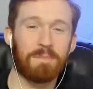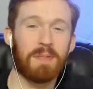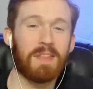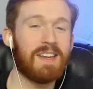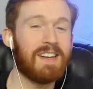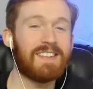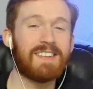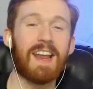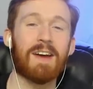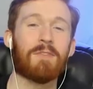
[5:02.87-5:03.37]

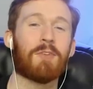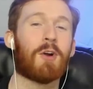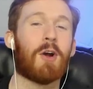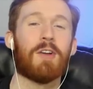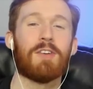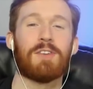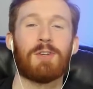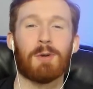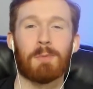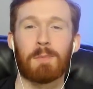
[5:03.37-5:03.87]
Please never
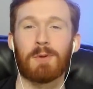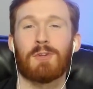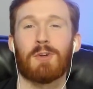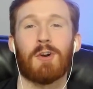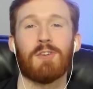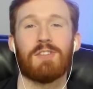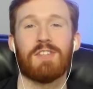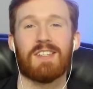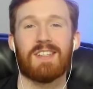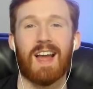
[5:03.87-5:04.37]

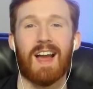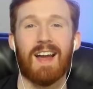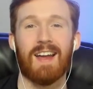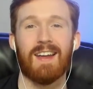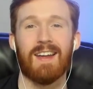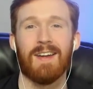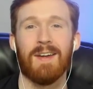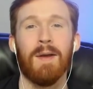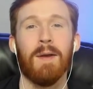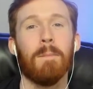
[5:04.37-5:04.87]
unsupercharge this
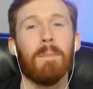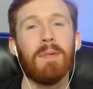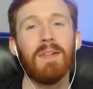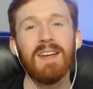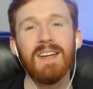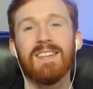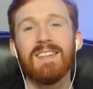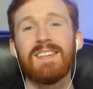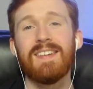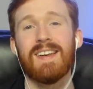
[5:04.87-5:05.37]
guy.
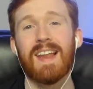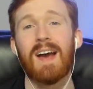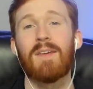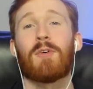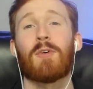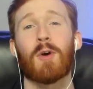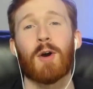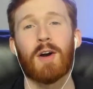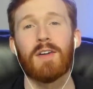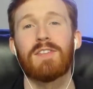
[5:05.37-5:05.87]
Please
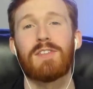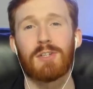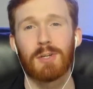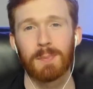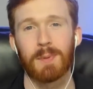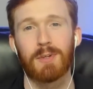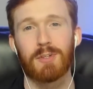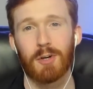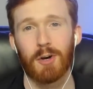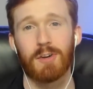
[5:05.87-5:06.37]
never
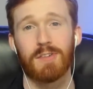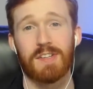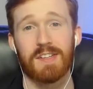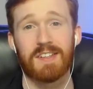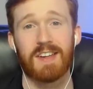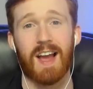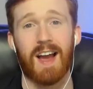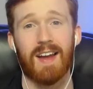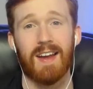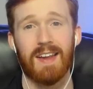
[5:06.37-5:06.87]
unsupercharge
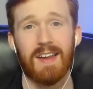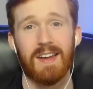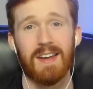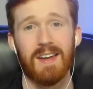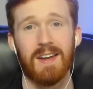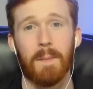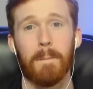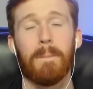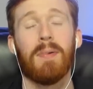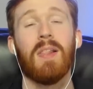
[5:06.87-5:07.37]
this
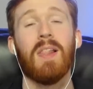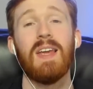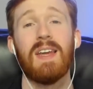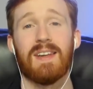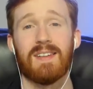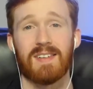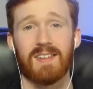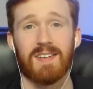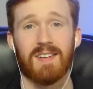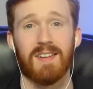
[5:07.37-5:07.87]
guy.
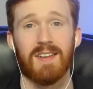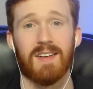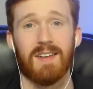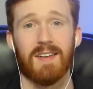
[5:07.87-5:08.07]
Please.